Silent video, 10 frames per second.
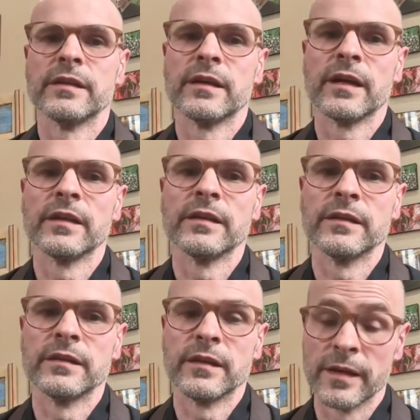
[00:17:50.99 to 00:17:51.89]

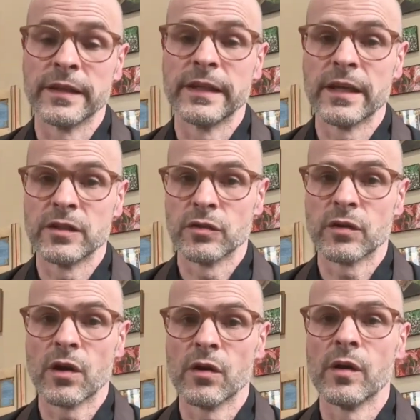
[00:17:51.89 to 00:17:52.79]
on the Genjo
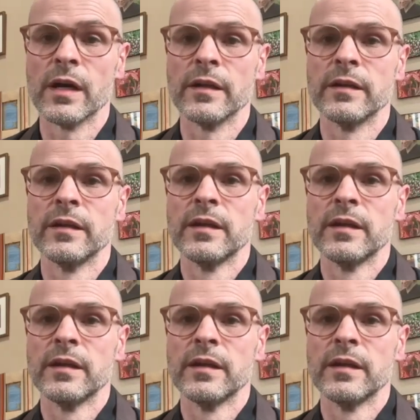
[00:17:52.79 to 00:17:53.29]
koan